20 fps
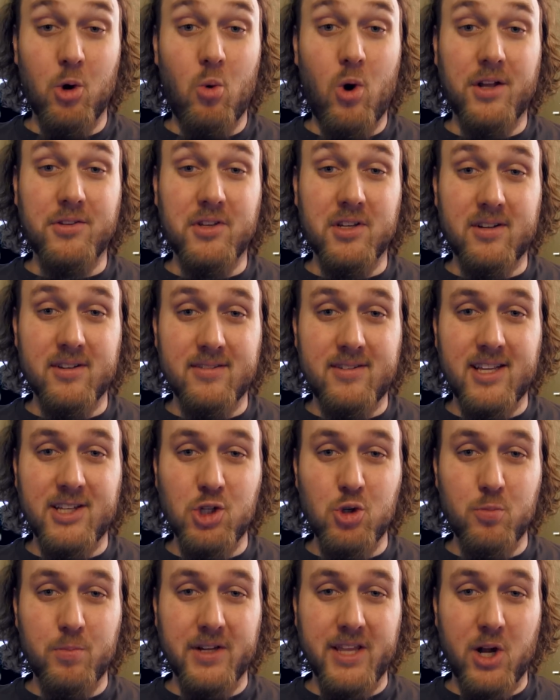don't want to
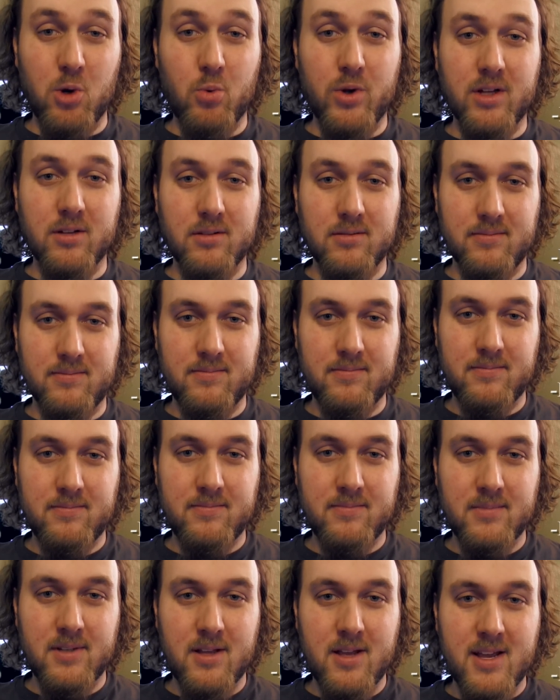continue, but I will.
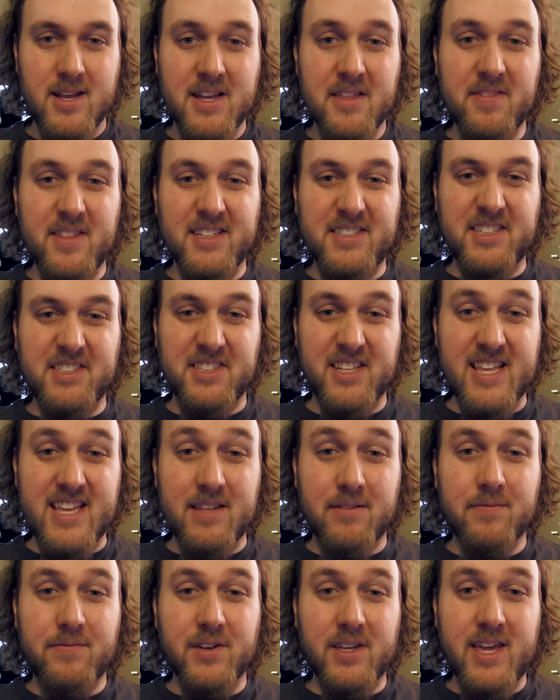This is an
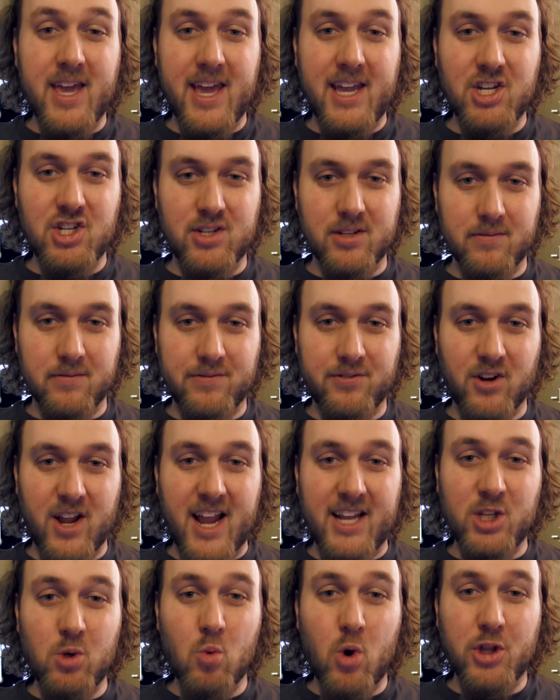invocation for
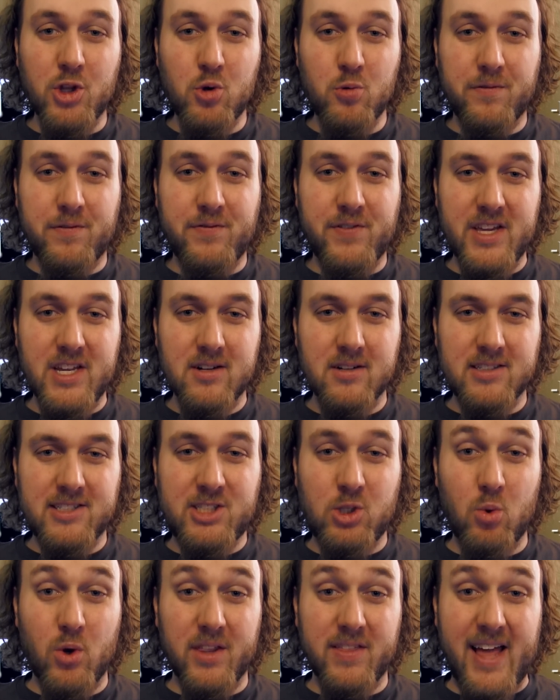anyone who fears
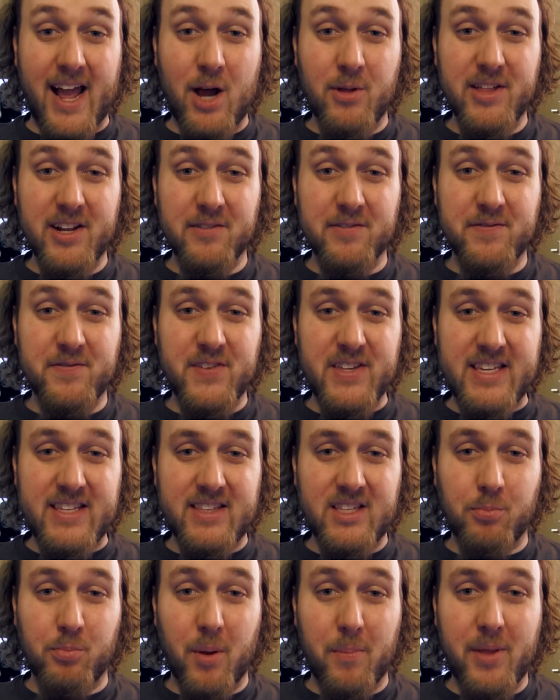to allow their
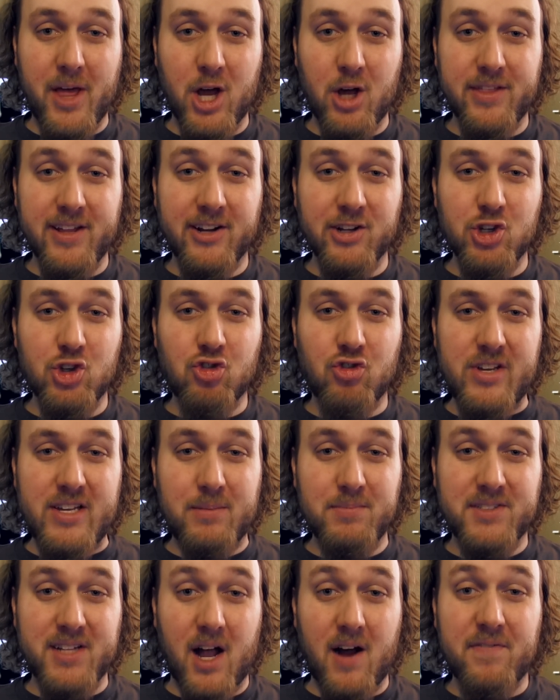feet to propel their
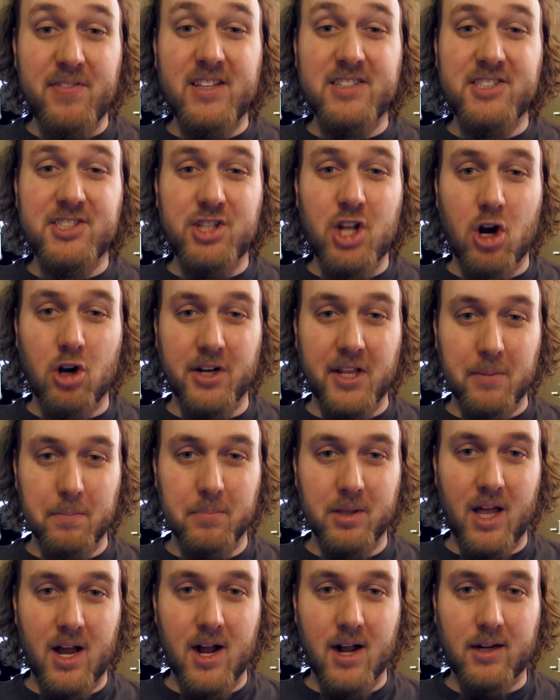dreams off the starting
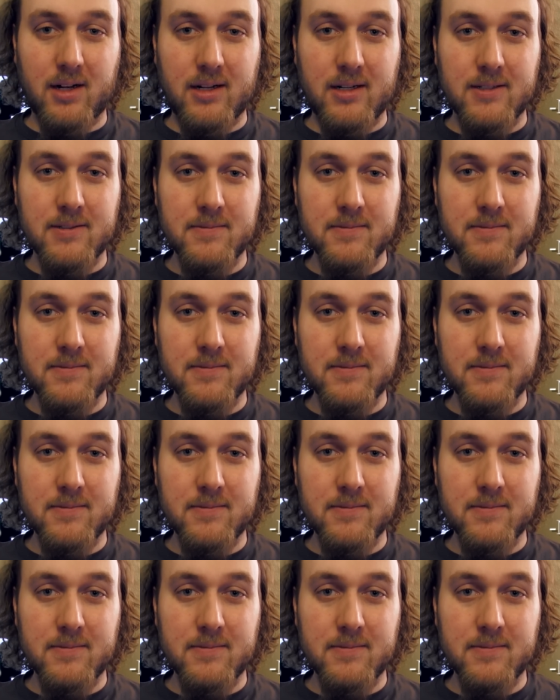block,